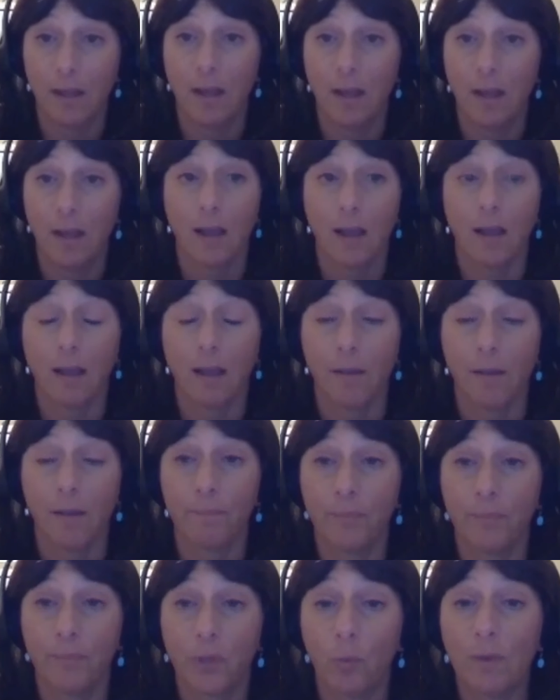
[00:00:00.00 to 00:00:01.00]
um,
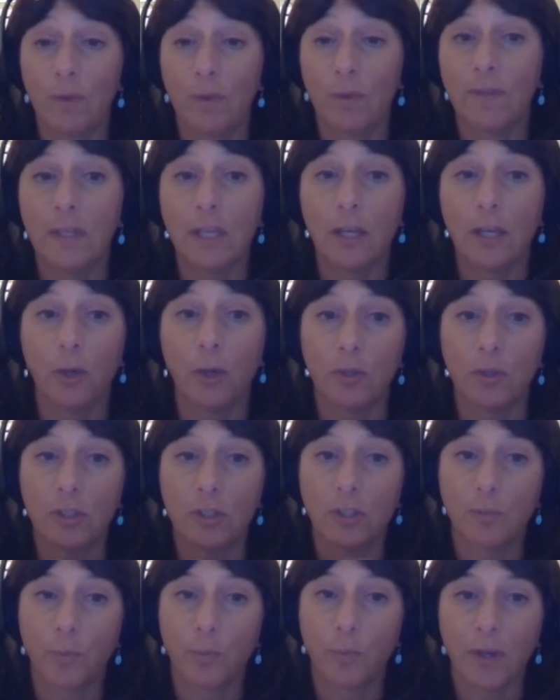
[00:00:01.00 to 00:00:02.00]
WeVideo in the
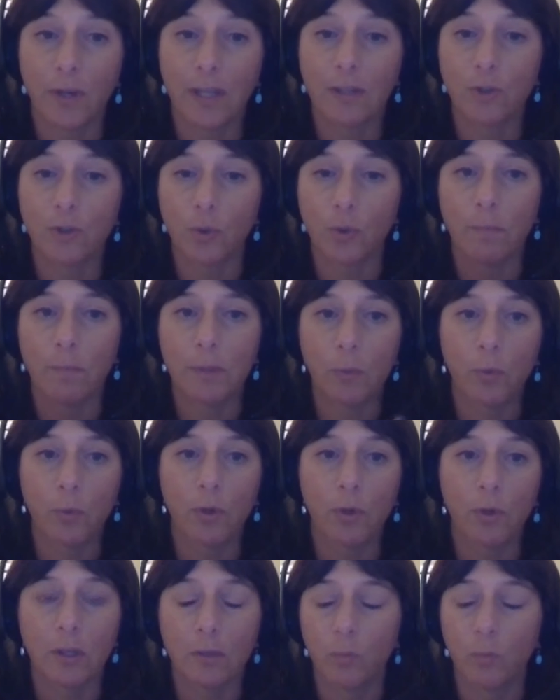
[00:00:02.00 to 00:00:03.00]
spring, so I'll be
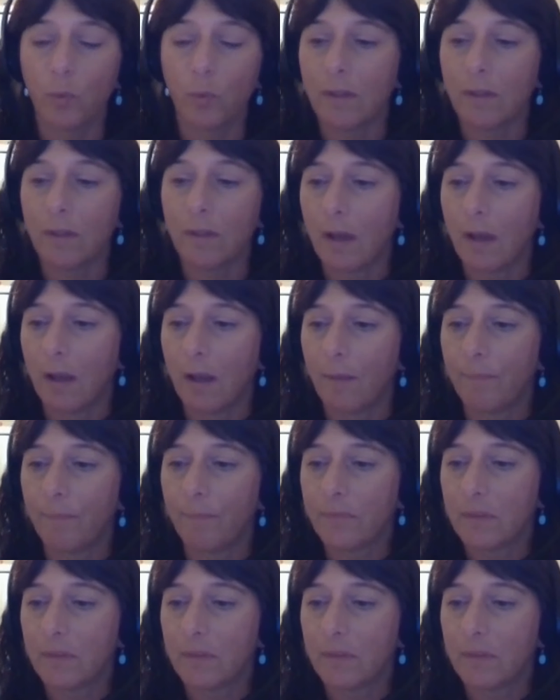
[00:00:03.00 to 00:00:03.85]
working with um,